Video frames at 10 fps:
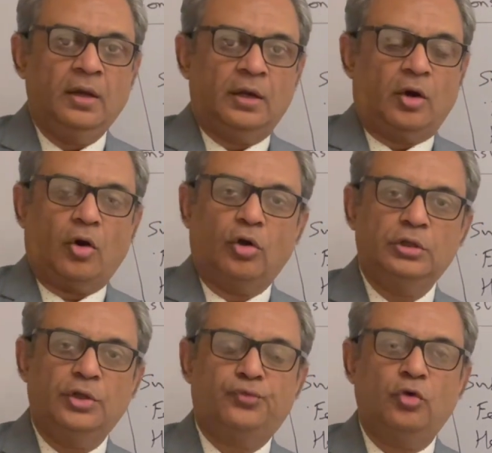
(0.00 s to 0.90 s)
Now
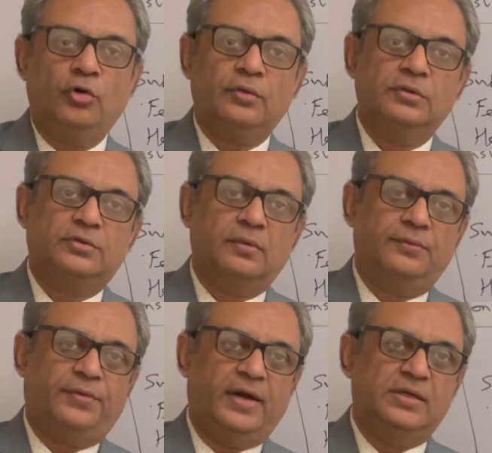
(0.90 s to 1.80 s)
all the four
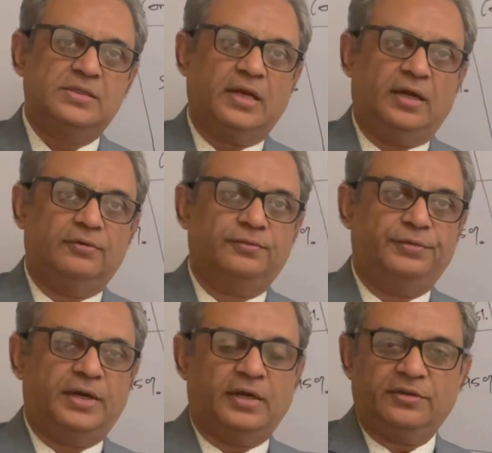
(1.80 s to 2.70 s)
friends have
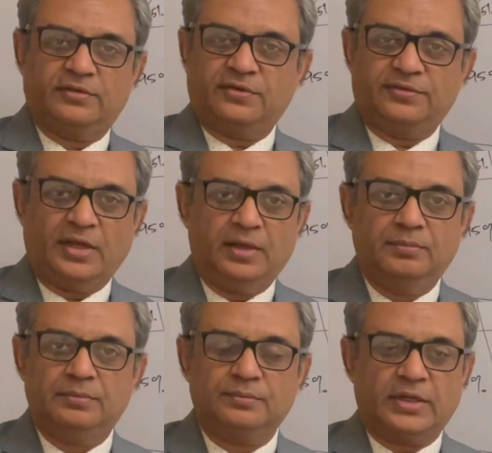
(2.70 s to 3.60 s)
witnessed the
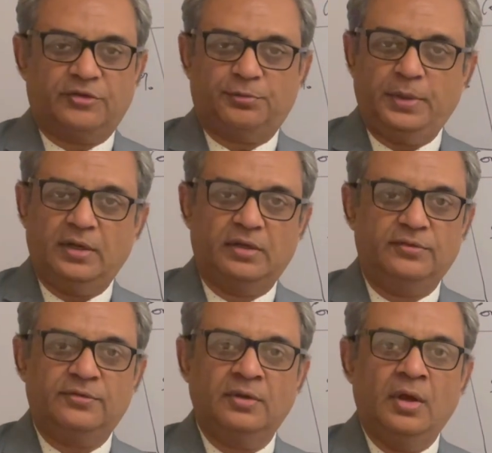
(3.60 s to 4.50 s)
same
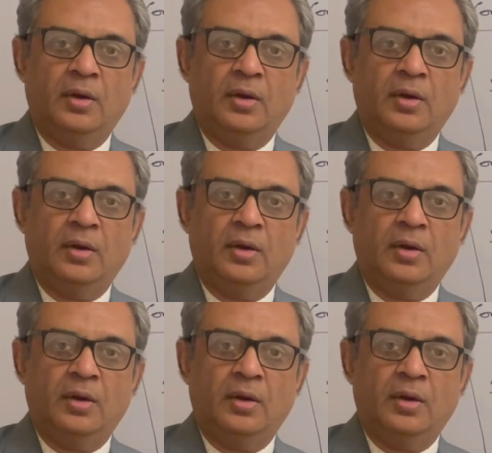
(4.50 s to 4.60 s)
experience,